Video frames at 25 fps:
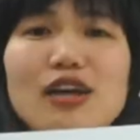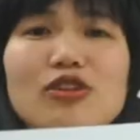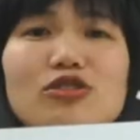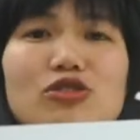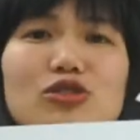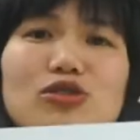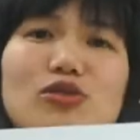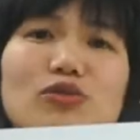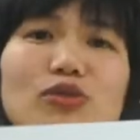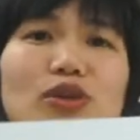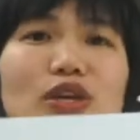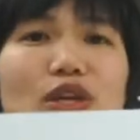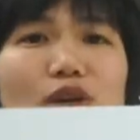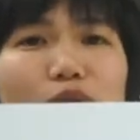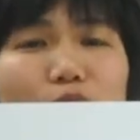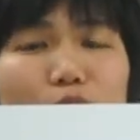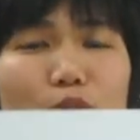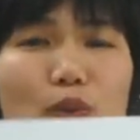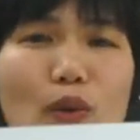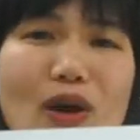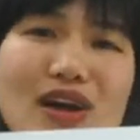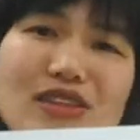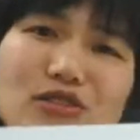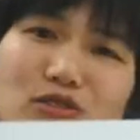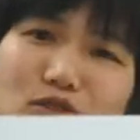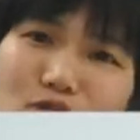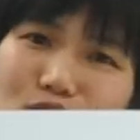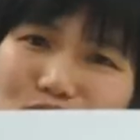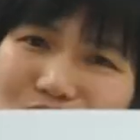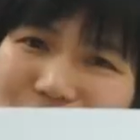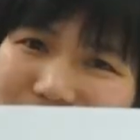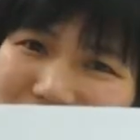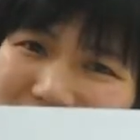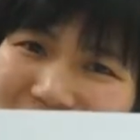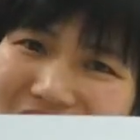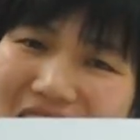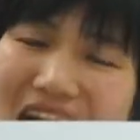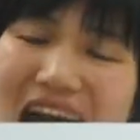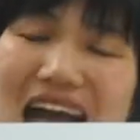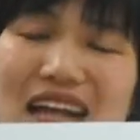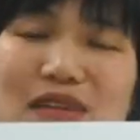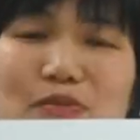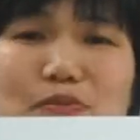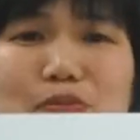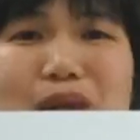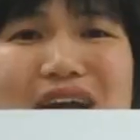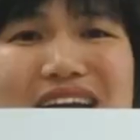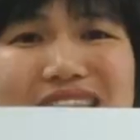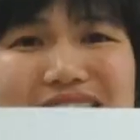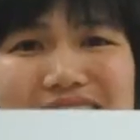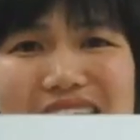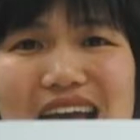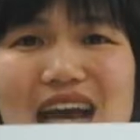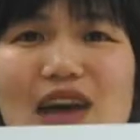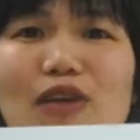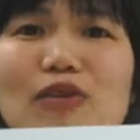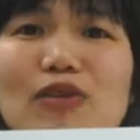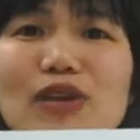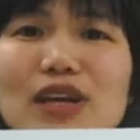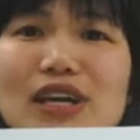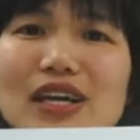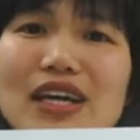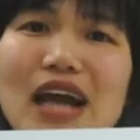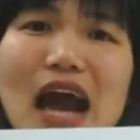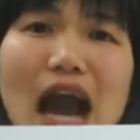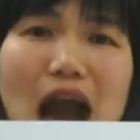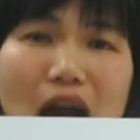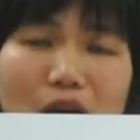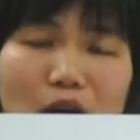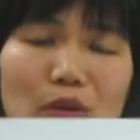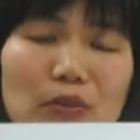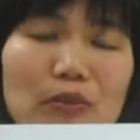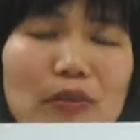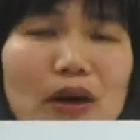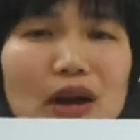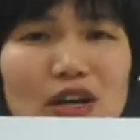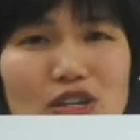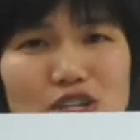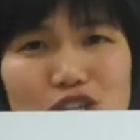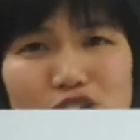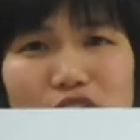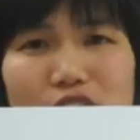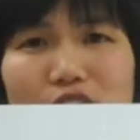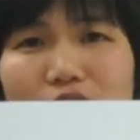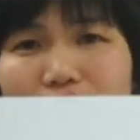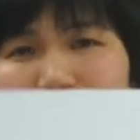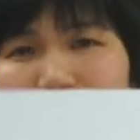So you want to start by telling how much